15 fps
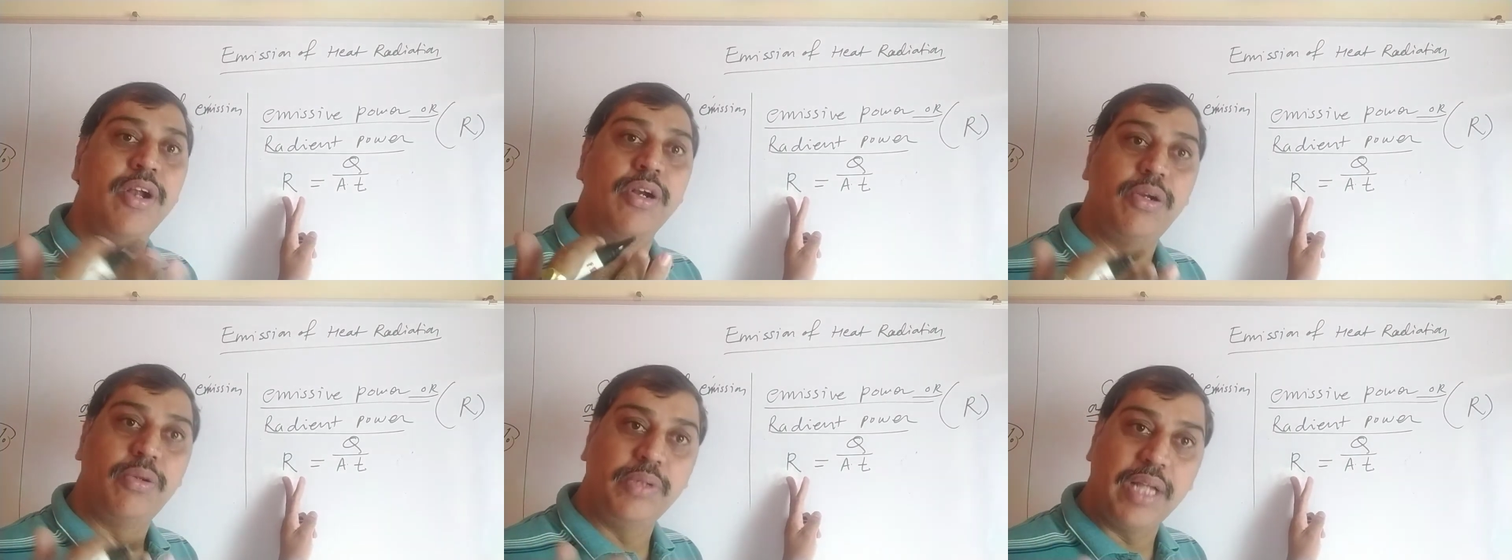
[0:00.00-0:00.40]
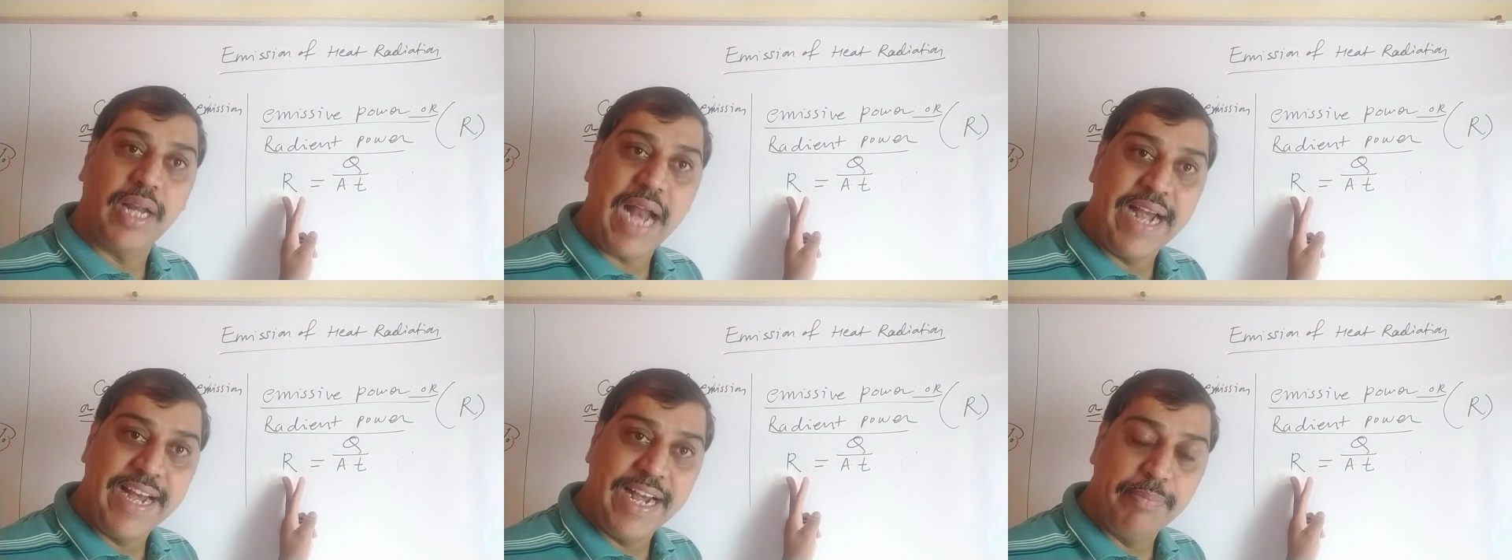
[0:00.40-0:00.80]
to the
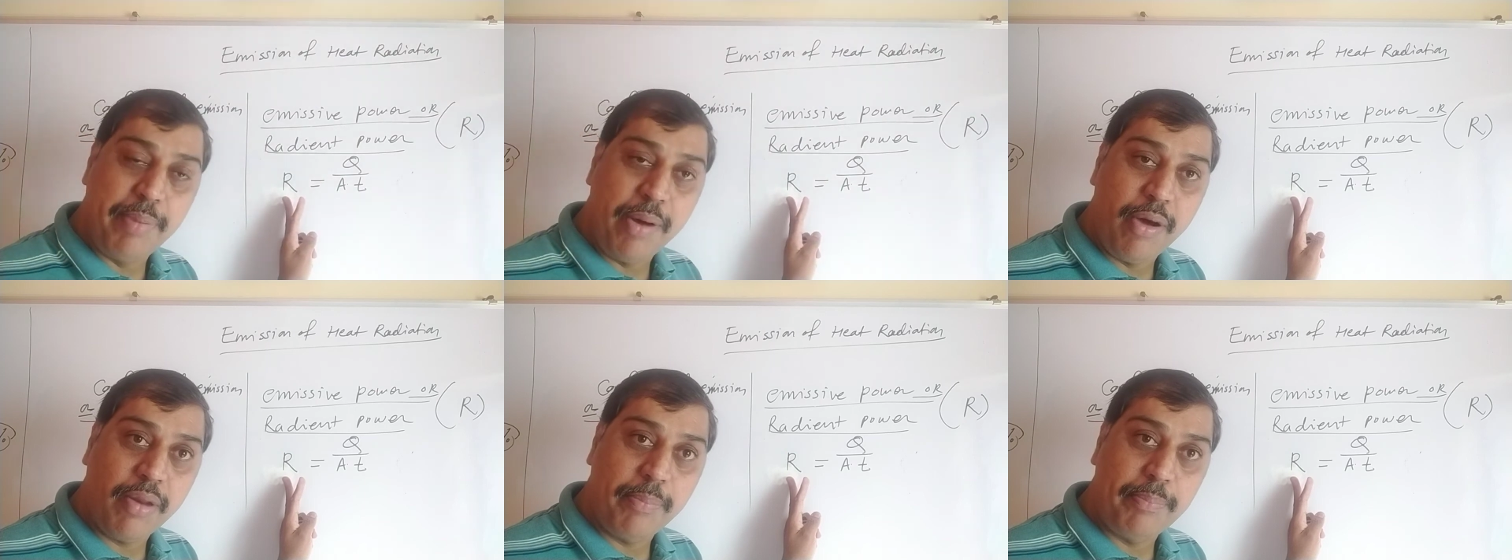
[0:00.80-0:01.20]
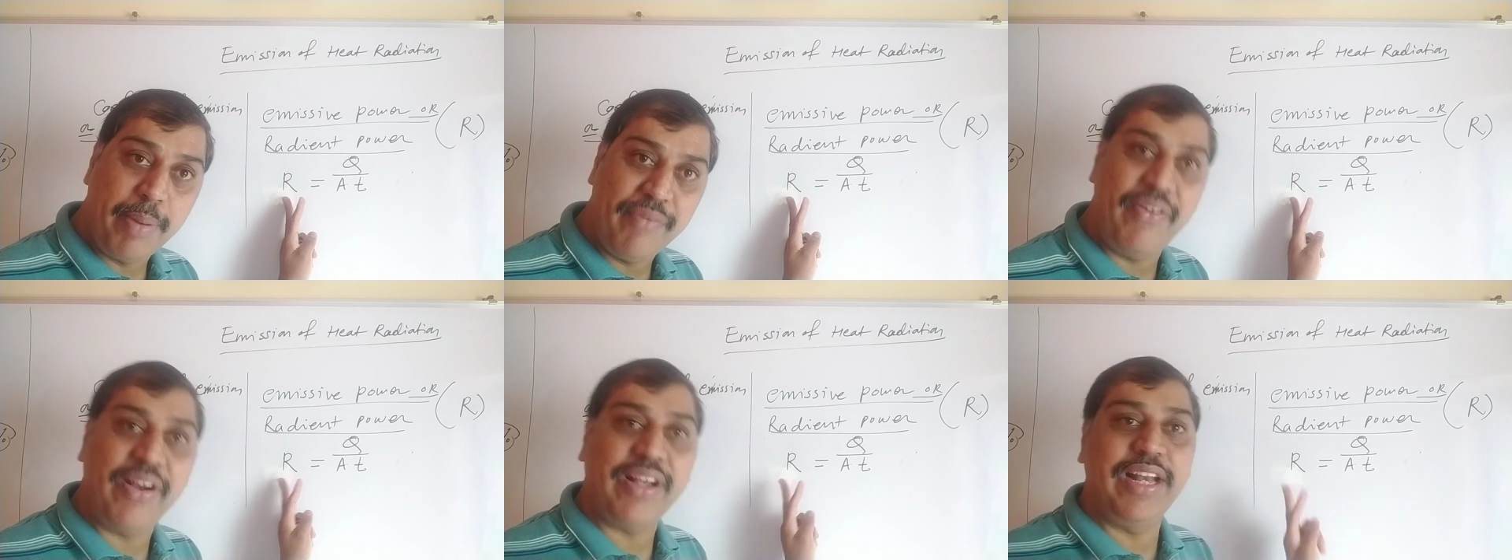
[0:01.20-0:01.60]
radiant power of
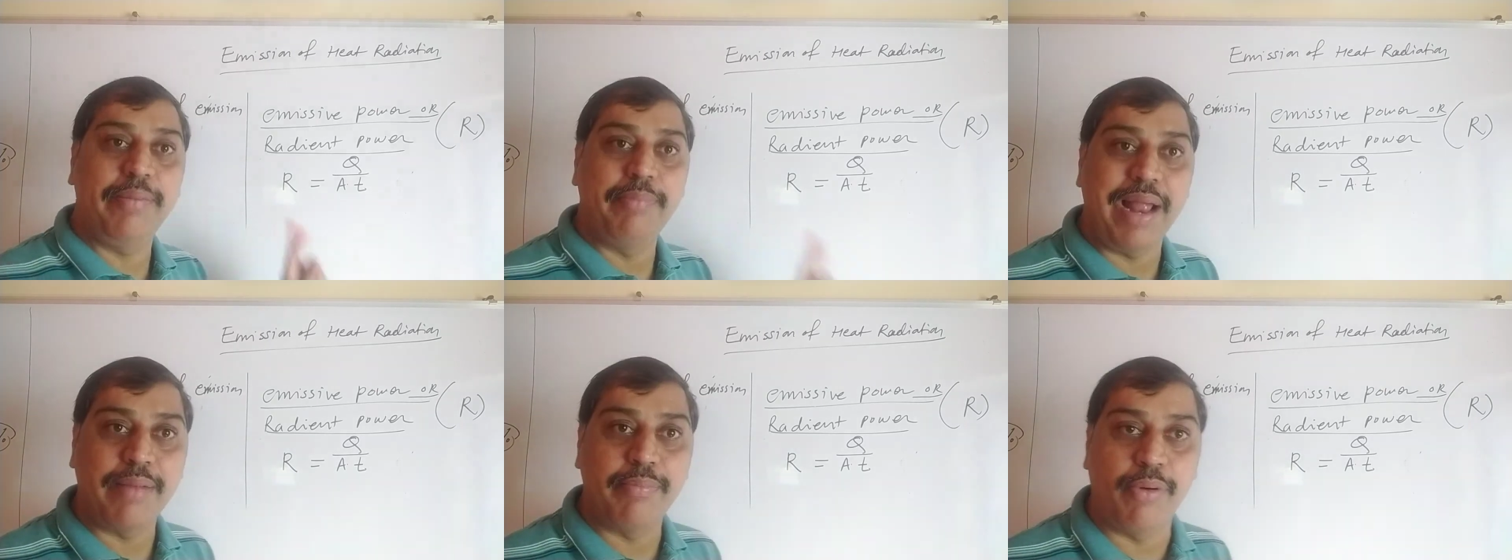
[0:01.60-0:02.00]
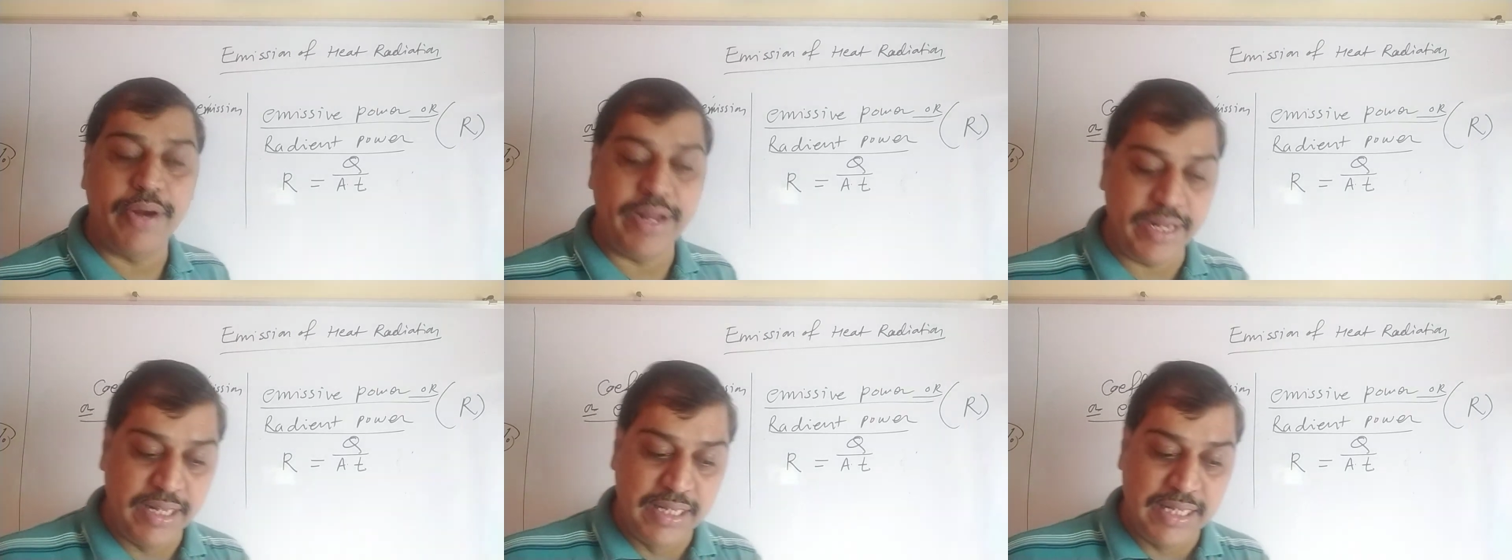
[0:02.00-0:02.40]
perfectly black
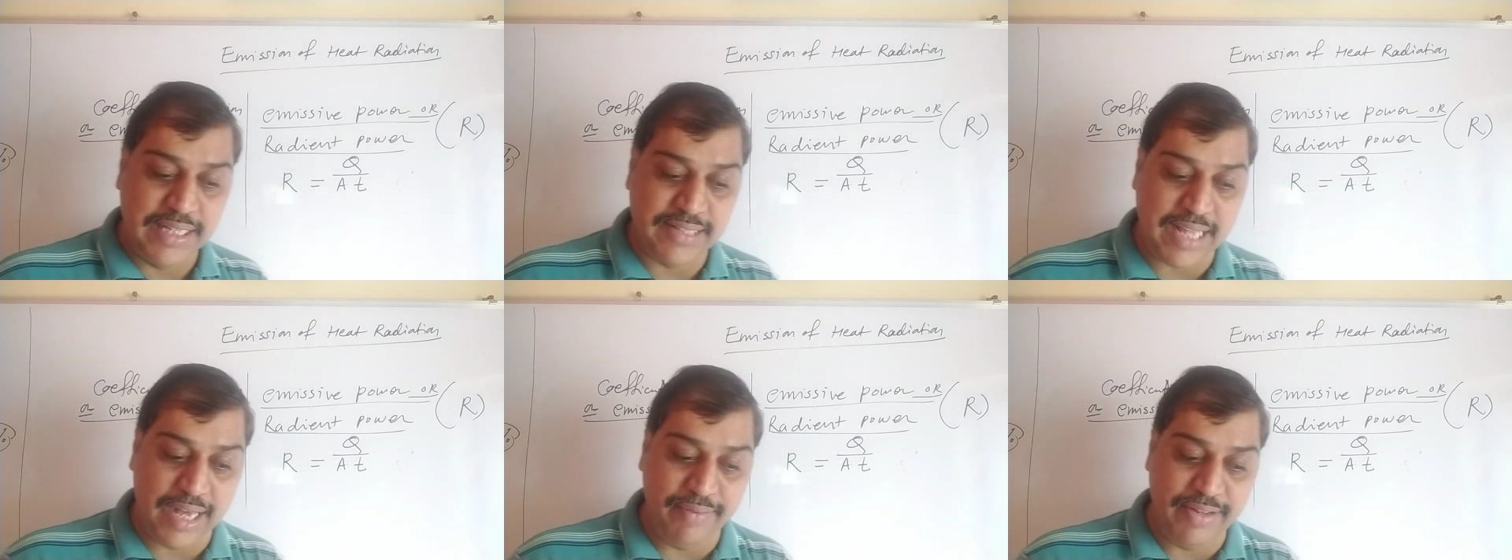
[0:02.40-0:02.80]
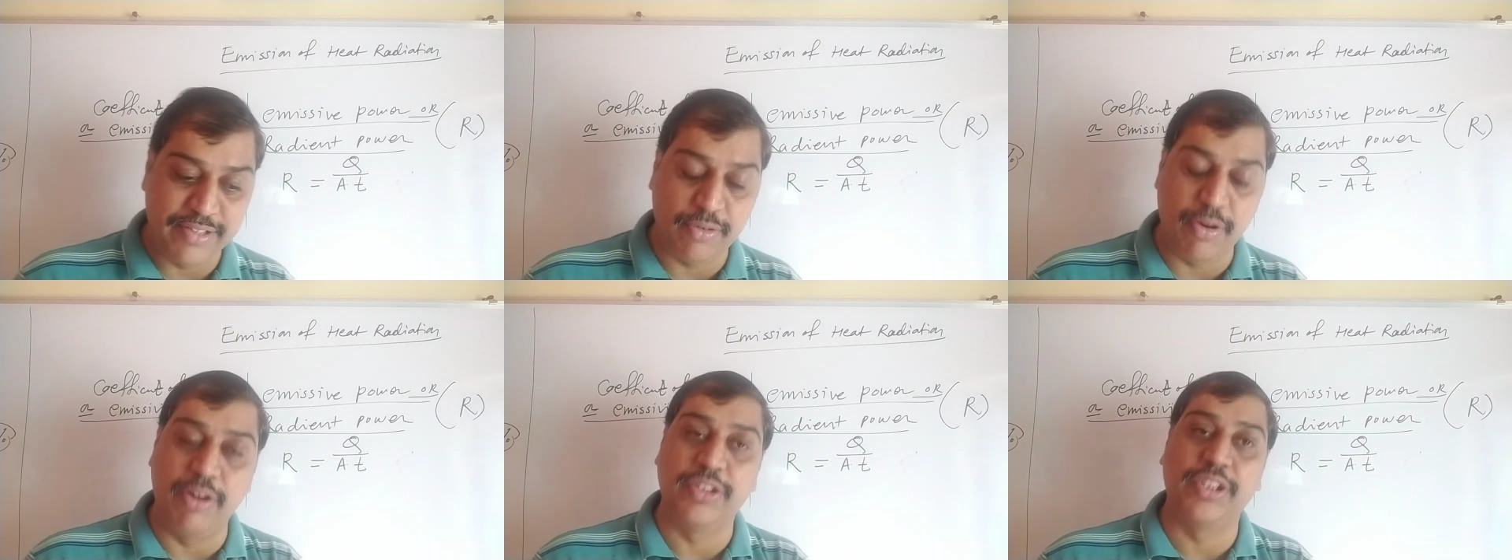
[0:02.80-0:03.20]
body is always
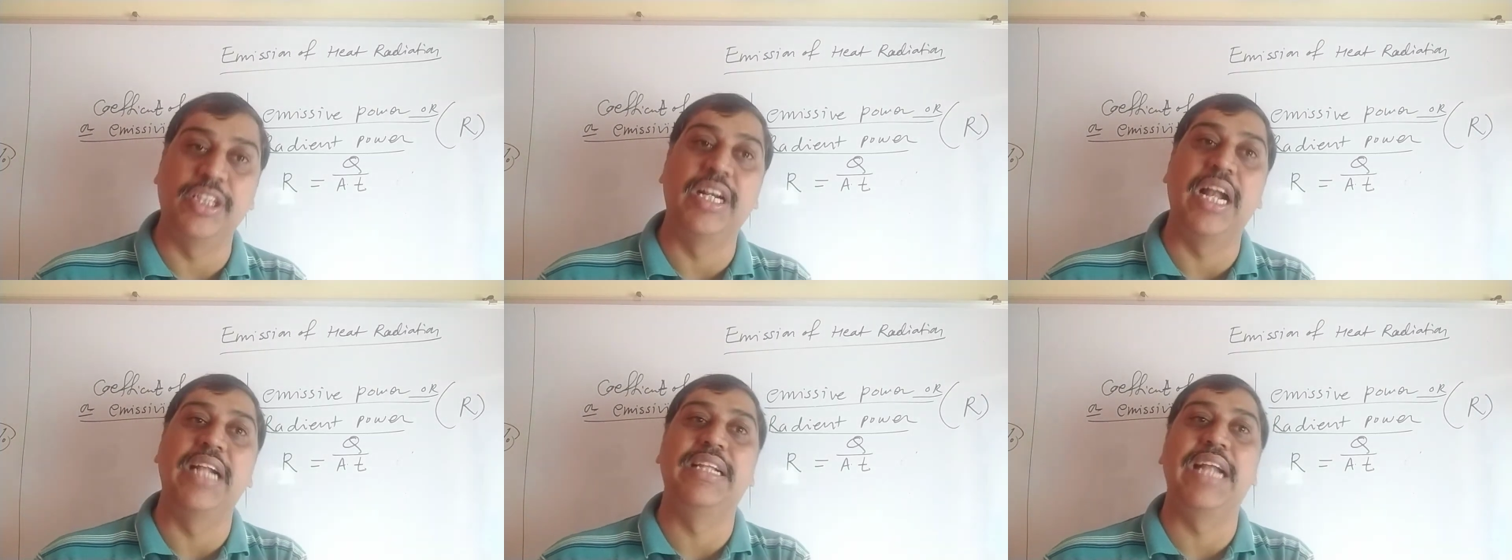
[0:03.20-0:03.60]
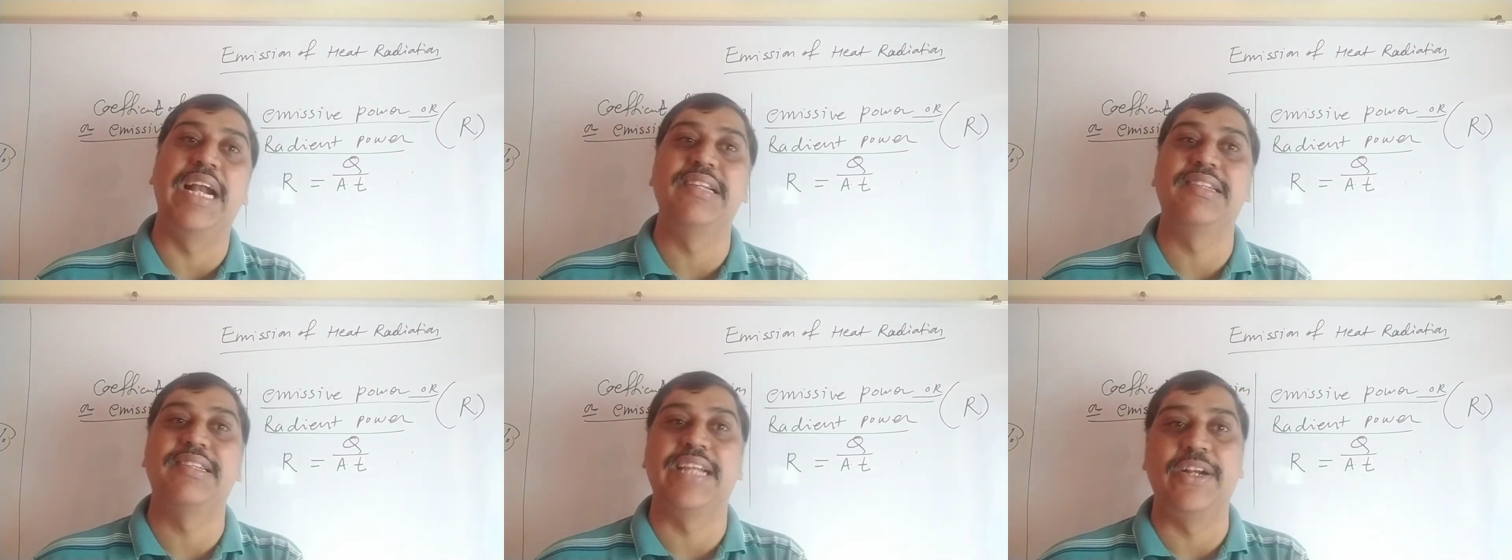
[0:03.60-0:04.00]
constant, and that
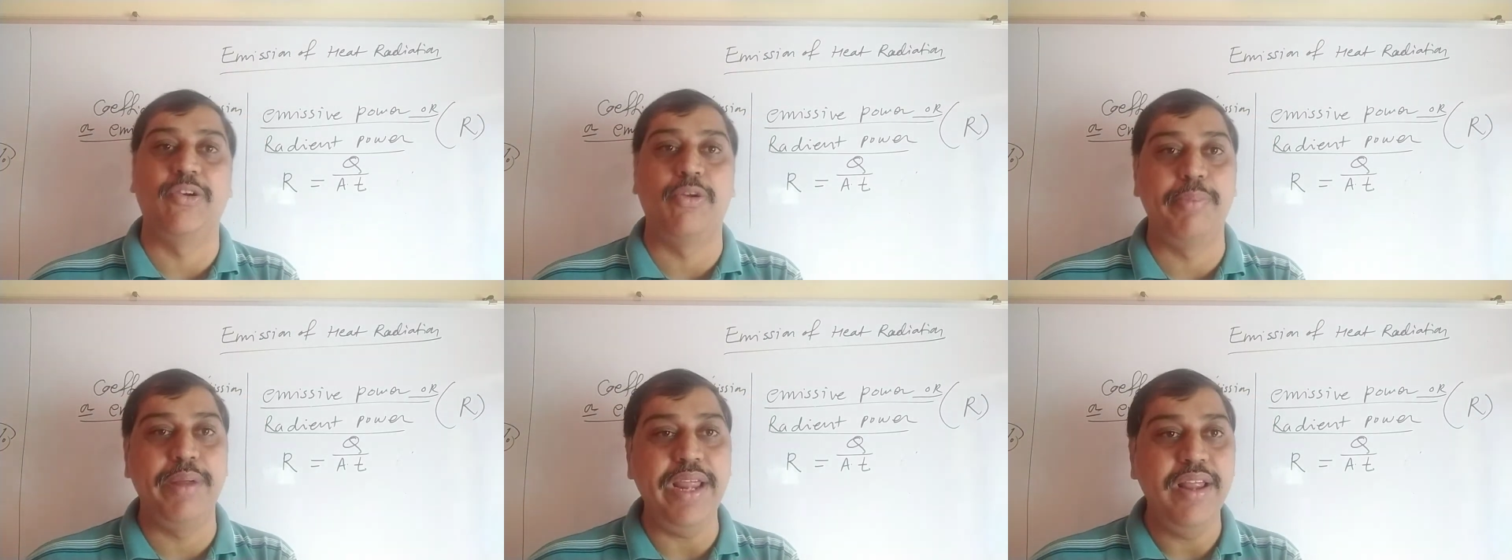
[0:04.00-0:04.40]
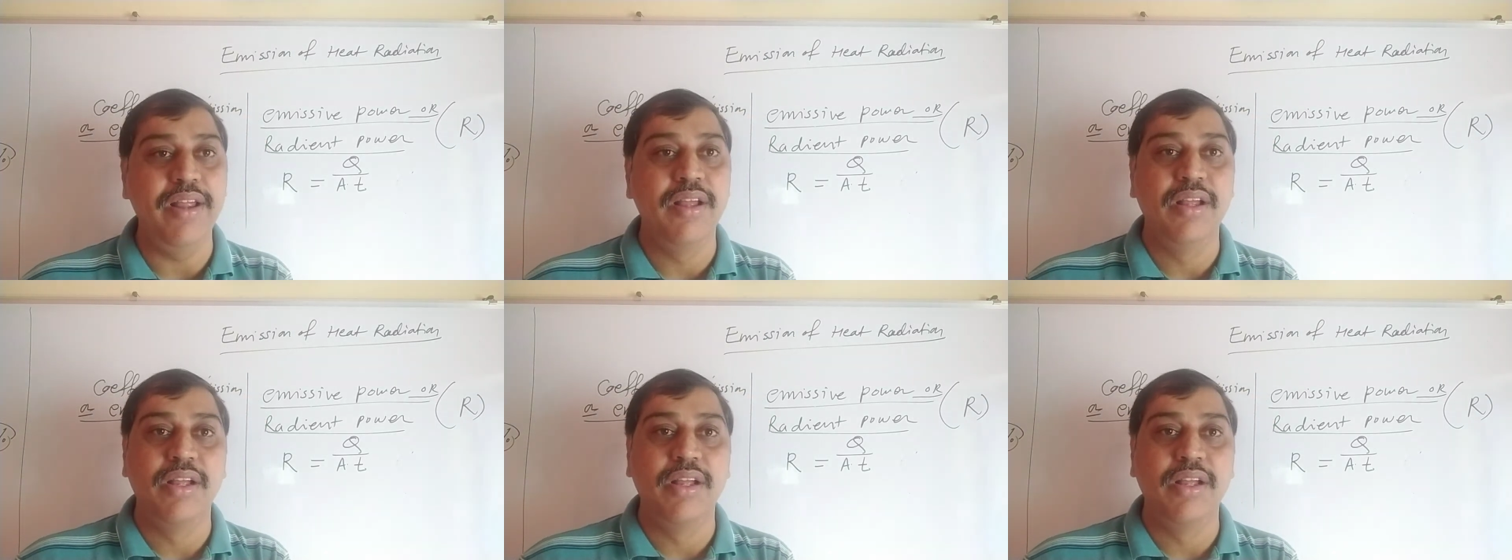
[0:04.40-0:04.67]
is said to be